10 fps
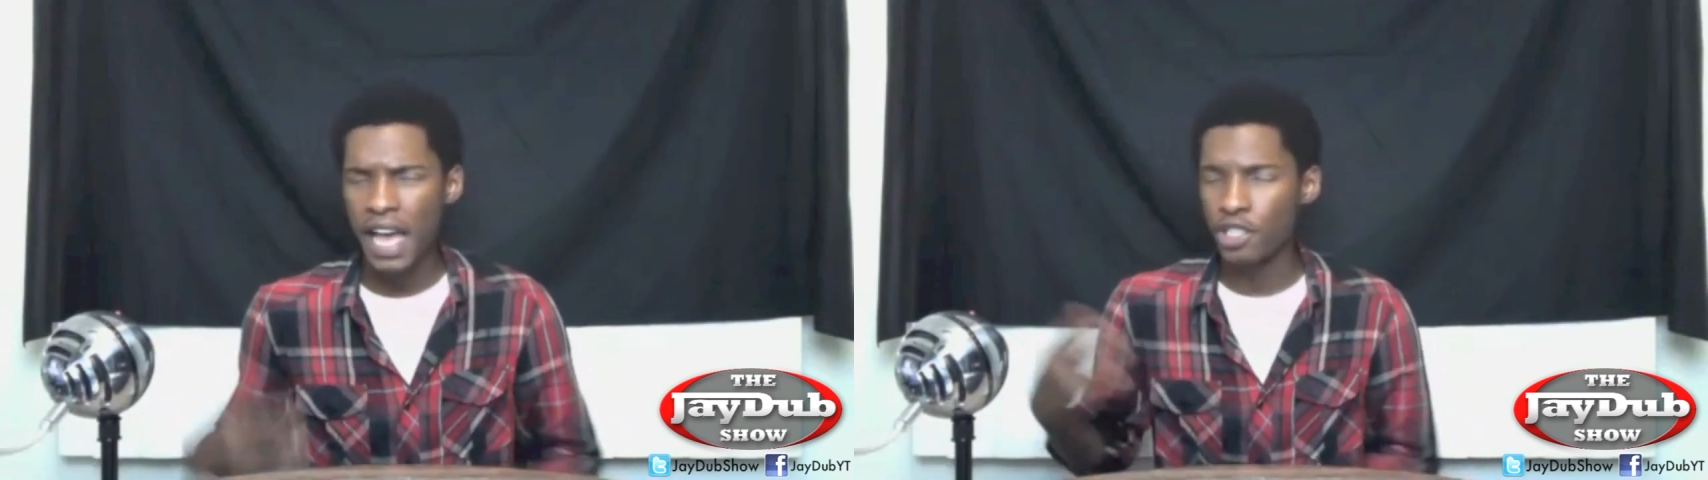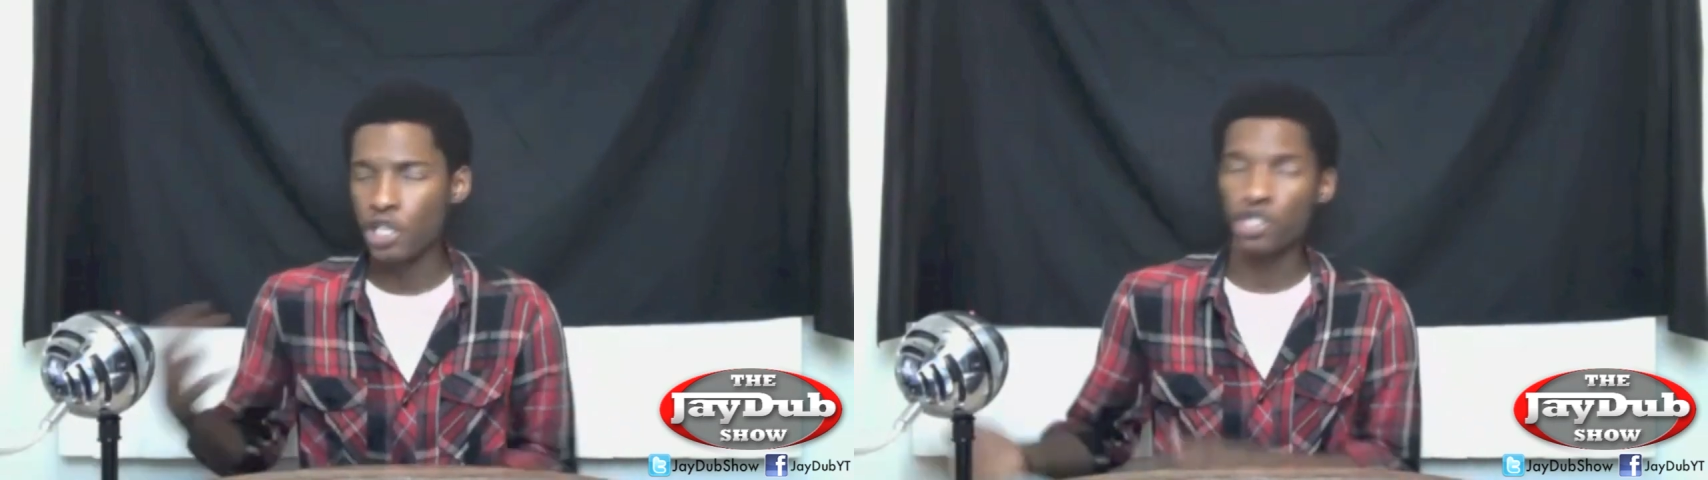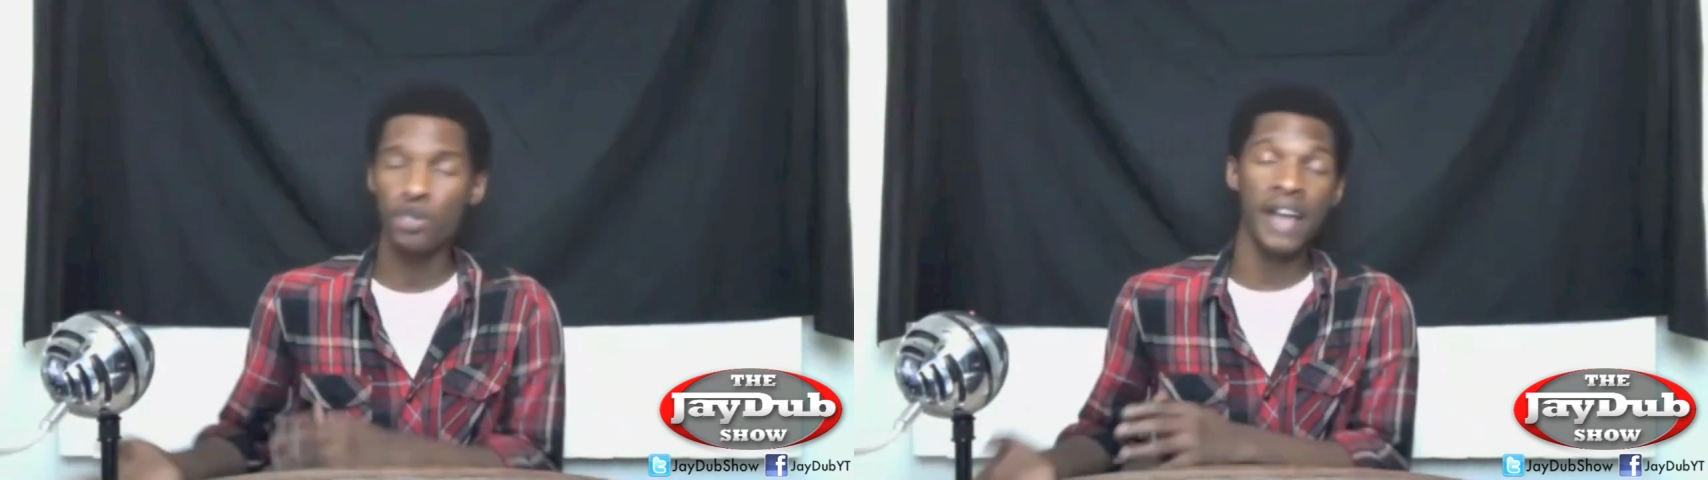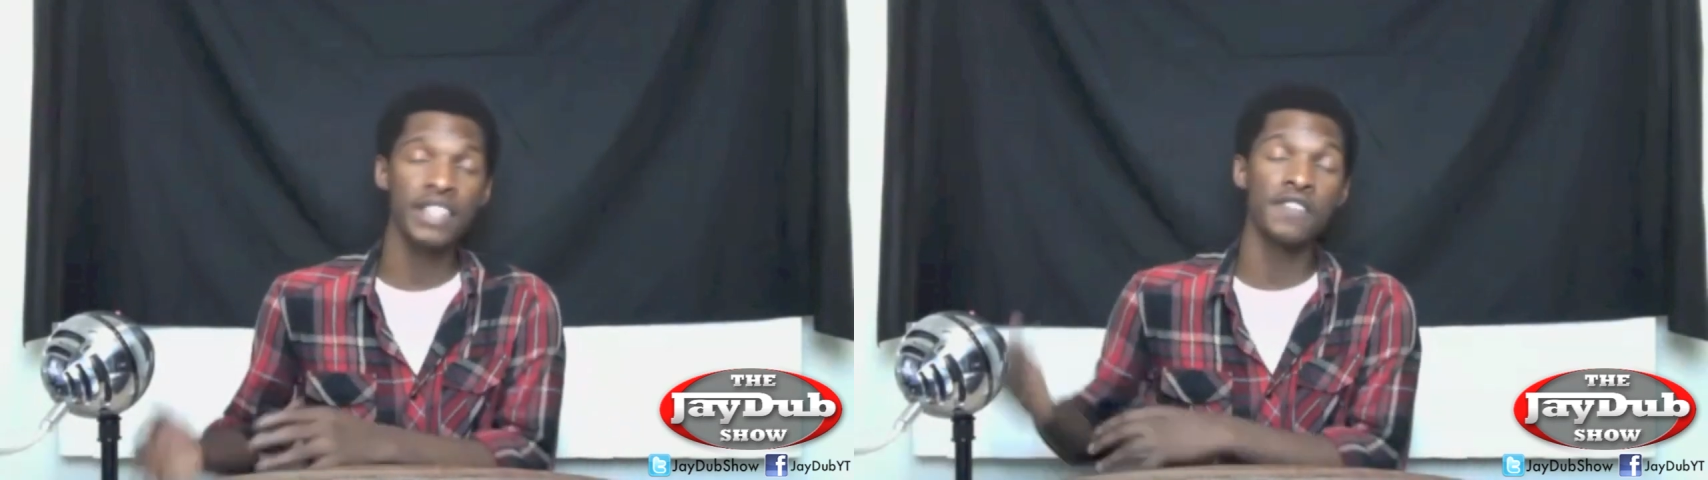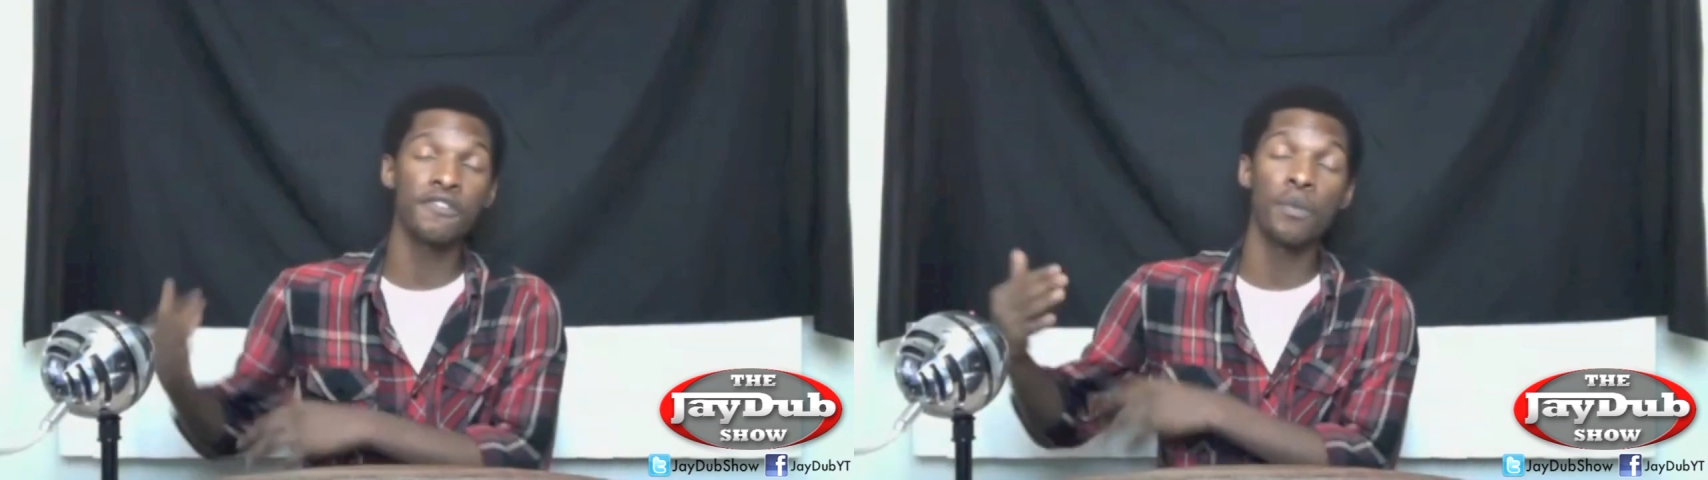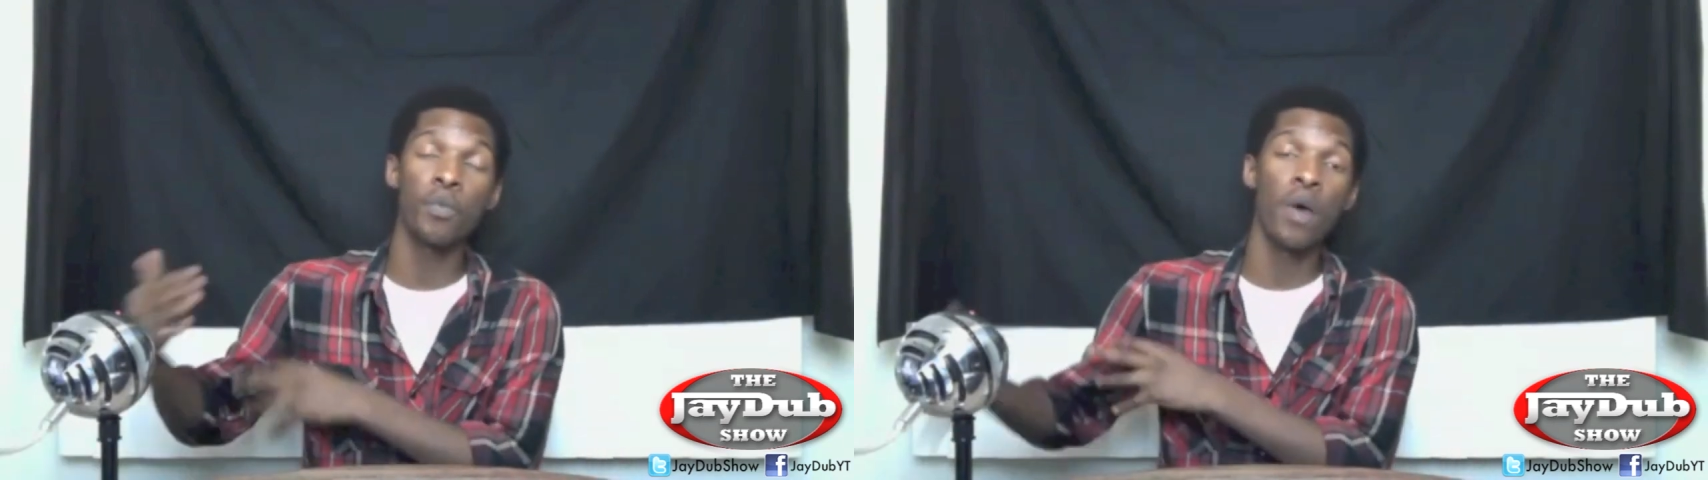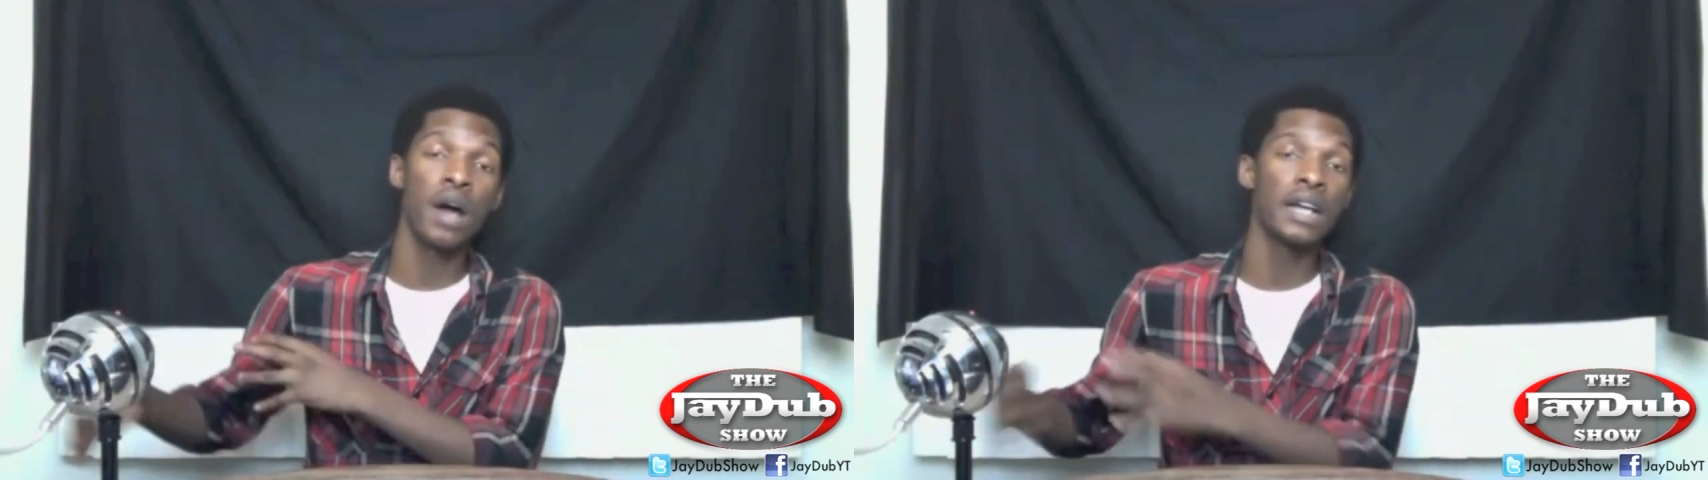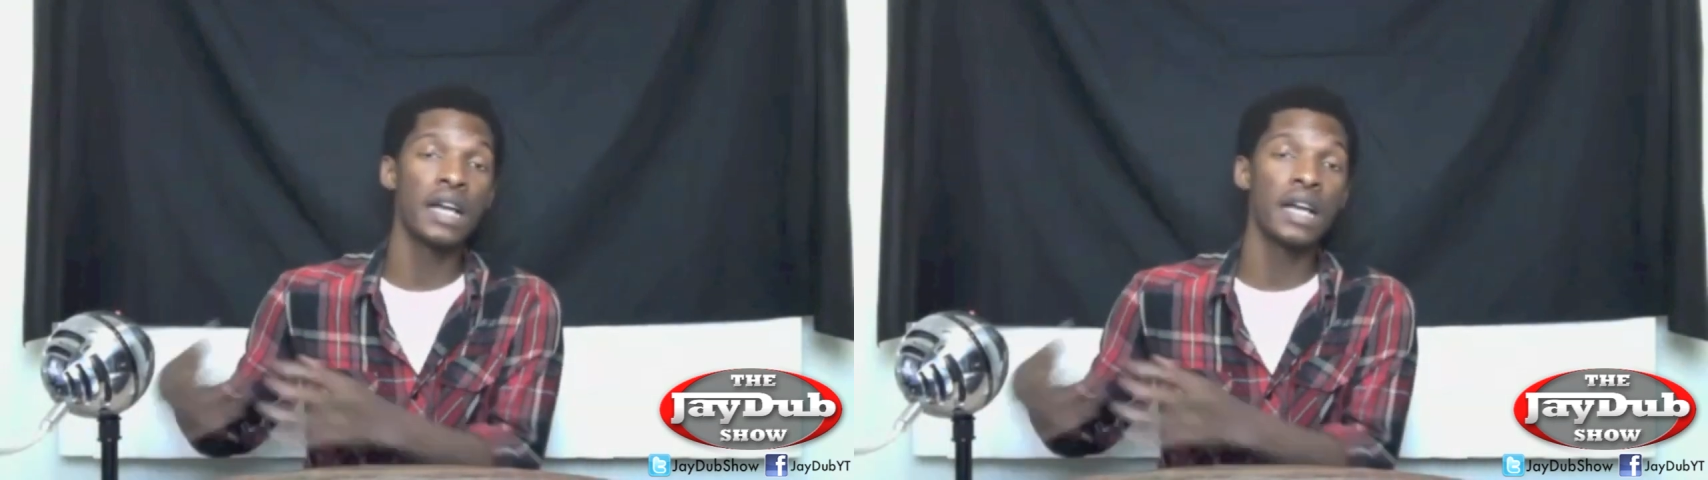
A distraction from one